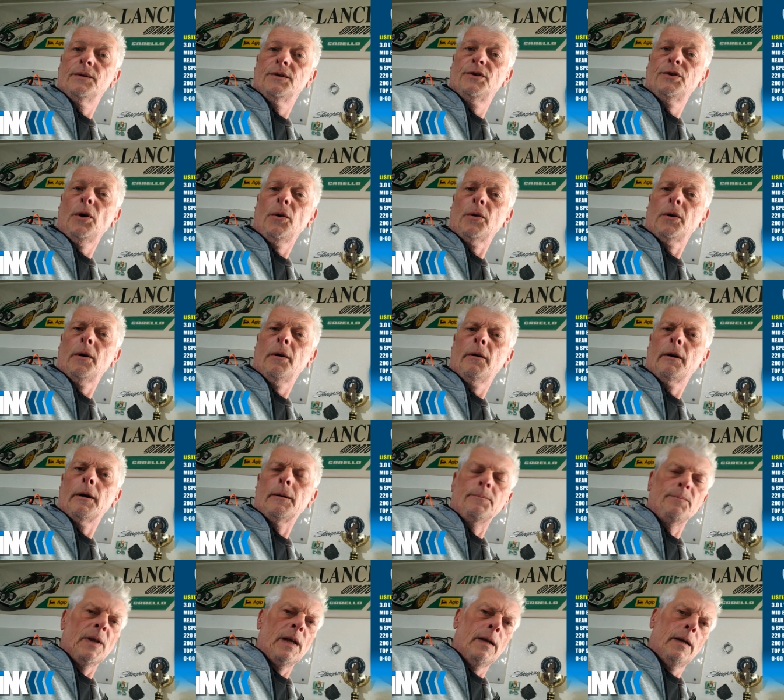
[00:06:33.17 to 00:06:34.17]
Shock
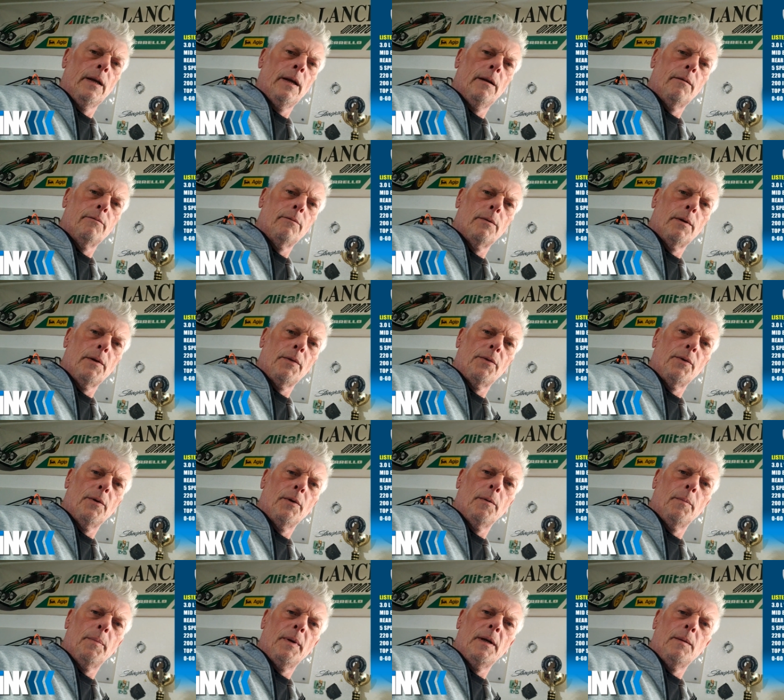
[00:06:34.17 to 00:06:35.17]
horror. Everyone
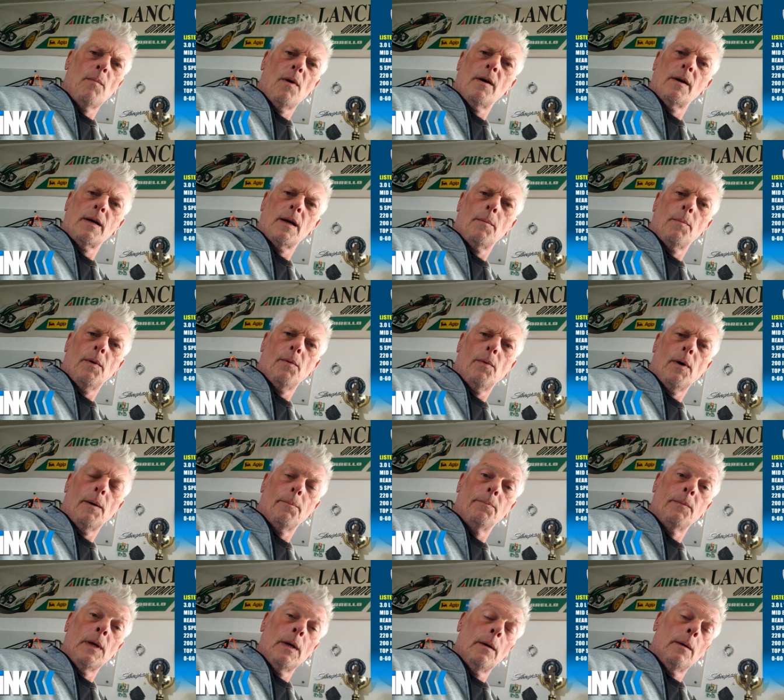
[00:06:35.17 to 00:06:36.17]
thought it would be my number
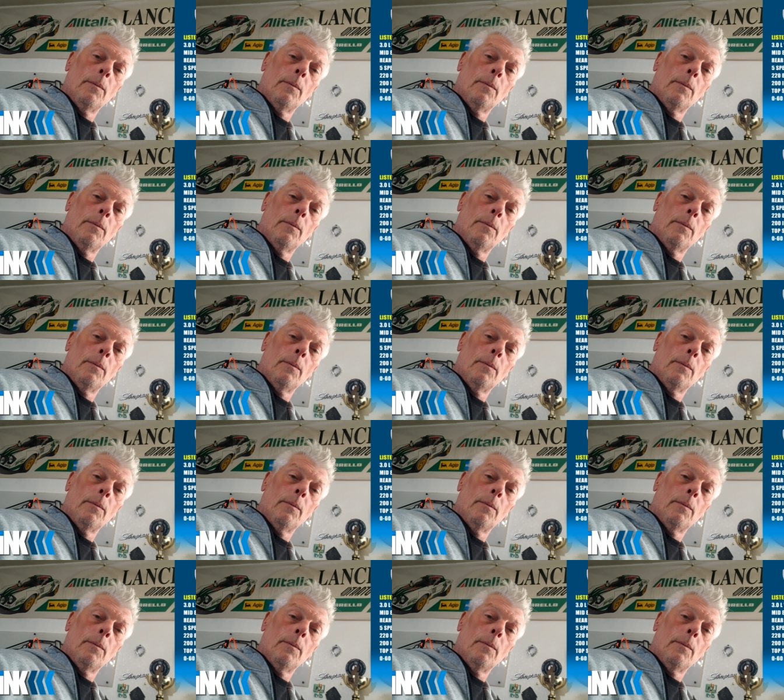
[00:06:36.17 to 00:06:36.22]
one.